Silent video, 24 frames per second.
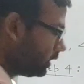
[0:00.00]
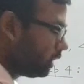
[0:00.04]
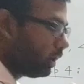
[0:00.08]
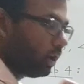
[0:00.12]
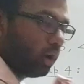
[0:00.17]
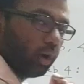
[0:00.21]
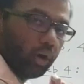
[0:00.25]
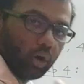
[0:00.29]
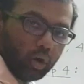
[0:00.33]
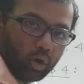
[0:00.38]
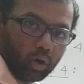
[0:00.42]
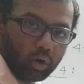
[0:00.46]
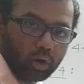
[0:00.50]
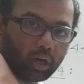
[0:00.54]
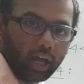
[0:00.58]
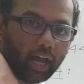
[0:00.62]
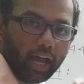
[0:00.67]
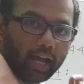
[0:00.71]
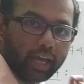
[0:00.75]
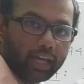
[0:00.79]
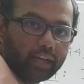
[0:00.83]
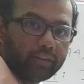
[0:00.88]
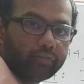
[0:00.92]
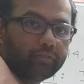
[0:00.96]
or I
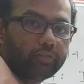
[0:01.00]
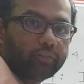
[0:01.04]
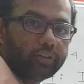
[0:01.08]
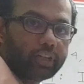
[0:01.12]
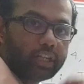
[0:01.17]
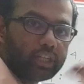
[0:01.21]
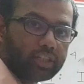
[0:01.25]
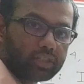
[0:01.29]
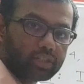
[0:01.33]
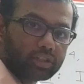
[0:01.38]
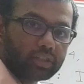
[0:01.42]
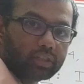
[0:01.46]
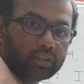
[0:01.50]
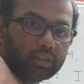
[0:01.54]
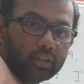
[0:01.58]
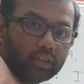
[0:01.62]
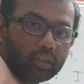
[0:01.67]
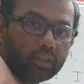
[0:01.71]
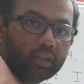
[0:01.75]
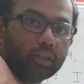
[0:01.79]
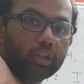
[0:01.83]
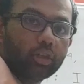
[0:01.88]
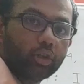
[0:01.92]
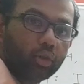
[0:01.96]
have reached the
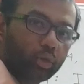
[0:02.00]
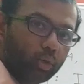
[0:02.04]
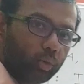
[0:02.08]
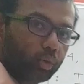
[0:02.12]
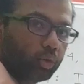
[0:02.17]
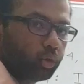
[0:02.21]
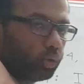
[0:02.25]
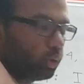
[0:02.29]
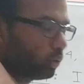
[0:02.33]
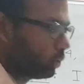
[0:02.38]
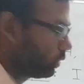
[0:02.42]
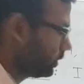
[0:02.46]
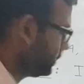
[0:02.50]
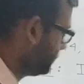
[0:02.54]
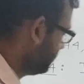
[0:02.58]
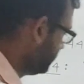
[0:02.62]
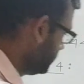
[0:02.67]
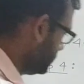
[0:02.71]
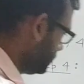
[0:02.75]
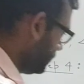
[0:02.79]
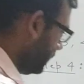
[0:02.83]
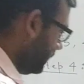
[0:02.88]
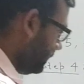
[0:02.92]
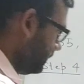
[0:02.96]
root node.
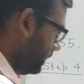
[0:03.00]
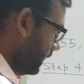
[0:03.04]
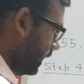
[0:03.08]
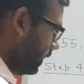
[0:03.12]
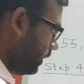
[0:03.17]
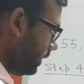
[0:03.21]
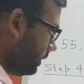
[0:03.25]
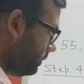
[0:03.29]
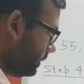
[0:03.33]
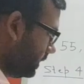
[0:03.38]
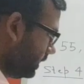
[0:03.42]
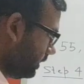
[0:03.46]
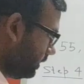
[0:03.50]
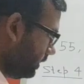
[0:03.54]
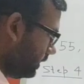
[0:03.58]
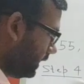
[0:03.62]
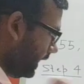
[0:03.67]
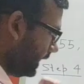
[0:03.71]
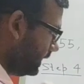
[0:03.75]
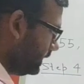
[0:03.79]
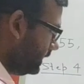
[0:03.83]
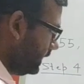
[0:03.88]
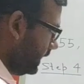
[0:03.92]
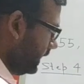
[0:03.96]
So now I'm here
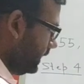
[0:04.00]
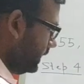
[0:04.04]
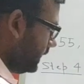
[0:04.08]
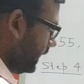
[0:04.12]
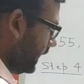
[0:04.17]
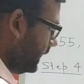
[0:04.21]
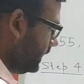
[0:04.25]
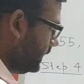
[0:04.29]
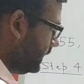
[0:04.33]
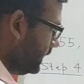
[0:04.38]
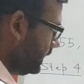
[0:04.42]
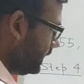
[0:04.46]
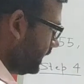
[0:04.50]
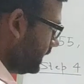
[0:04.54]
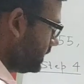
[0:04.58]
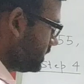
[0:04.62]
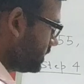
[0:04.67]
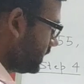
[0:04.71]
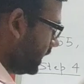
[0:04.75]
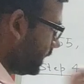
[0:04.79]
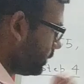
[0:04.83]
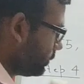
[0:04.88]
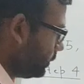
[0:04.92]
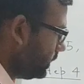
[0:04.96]
98. 98 I'll
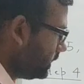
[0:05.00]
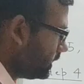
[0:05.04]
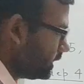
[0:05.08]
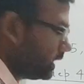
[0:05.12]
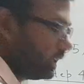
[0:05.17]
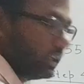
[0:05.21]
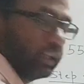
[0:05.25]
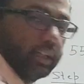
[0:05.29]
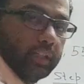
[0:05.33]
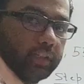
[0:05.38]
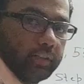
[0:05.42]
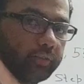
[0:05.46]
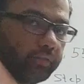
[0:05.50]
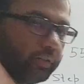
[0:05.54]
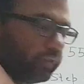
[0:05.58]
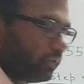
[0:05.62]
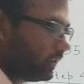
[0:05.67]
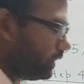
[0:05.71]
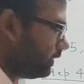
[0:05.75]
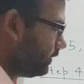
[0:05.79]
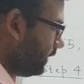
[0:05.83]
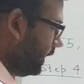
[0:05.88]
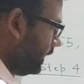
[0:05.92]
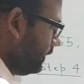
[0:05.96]
check with
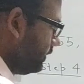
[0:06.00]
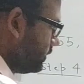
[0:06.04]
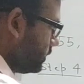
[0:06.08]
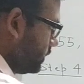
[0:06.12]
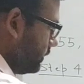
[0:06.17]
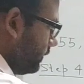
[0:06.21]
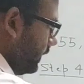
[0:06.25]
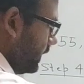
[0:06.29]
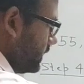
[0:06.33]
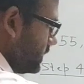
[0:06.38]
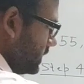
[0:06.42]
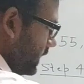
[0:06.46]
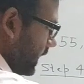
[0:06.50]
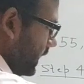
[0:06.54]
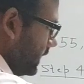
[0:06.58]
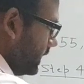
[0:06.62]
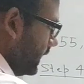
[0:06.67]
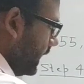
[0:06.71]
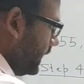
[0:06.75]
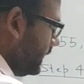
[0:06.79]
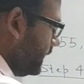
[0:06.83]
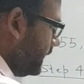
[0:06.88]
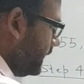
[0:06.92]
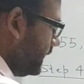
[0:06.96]
55. So if I check
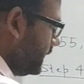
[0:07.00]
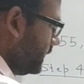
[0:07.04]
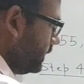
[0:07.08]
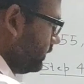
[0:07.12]
98 and